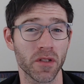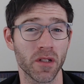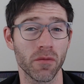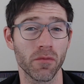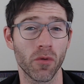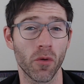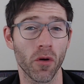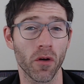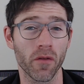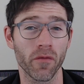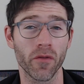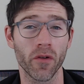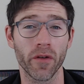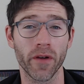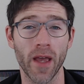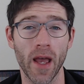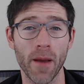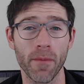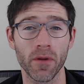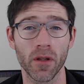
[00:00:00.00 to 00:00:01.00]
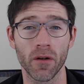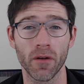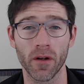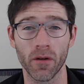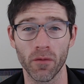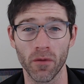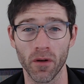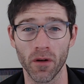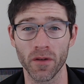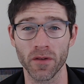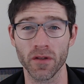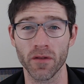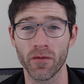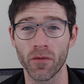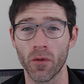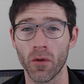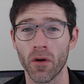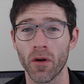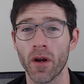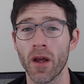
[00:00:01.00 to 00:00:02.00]
important vocabulary words
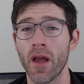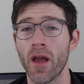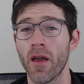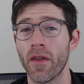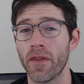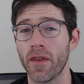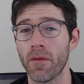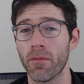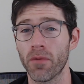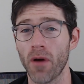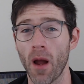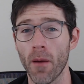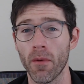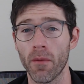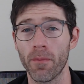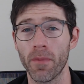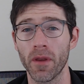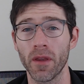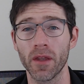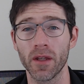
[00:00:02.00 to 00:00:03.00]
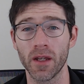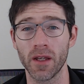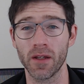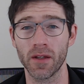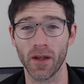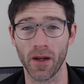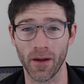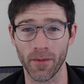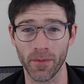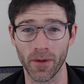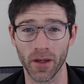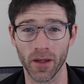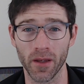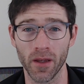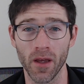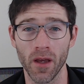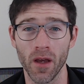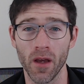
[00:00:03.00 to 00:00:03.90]
for the probability topic.